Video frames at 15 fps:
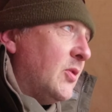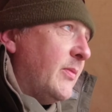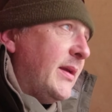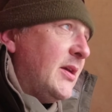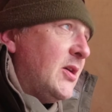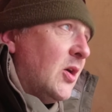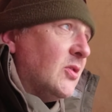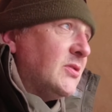come
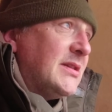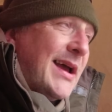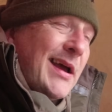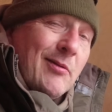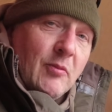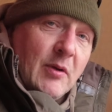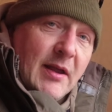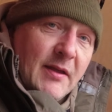in
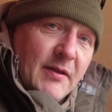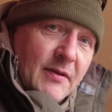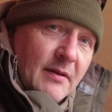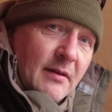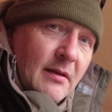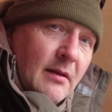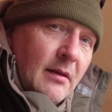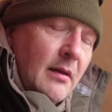contact with
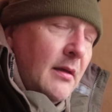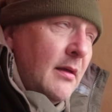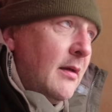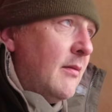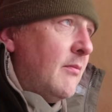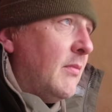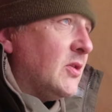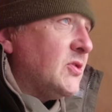
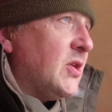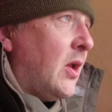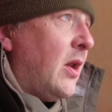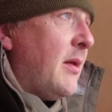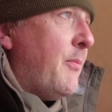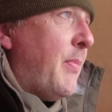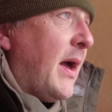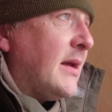my
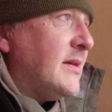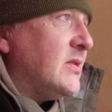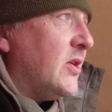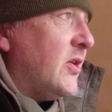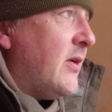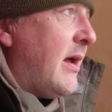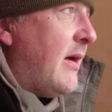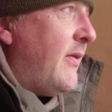solid bags that
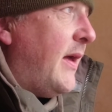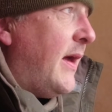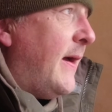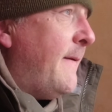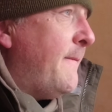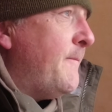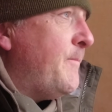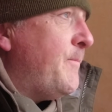are out
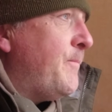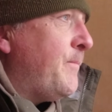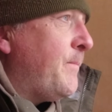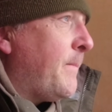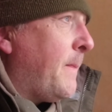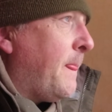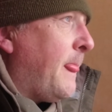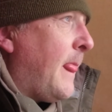there.
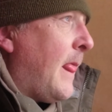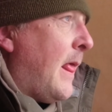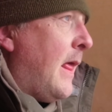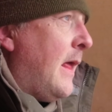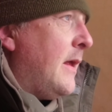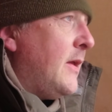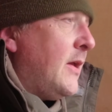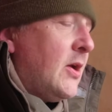
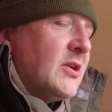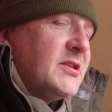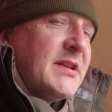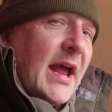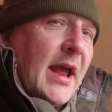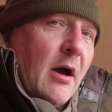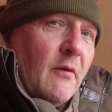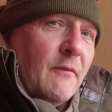You've got to
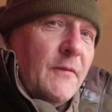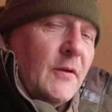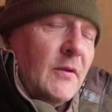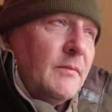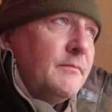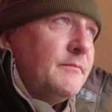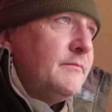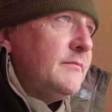stay
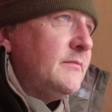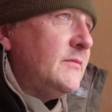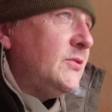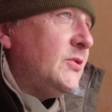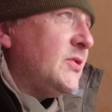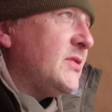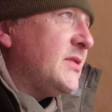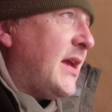hopeful,
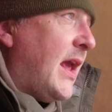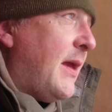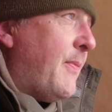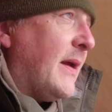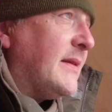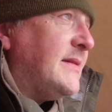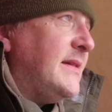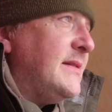just keep
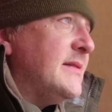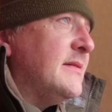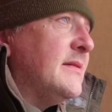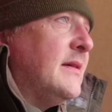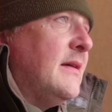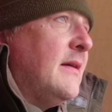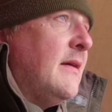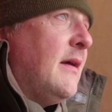at it,
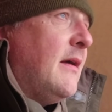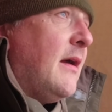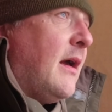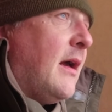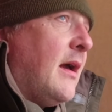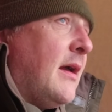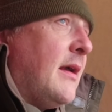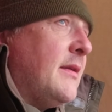
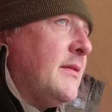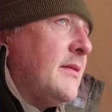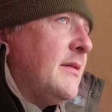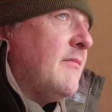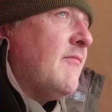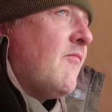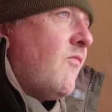and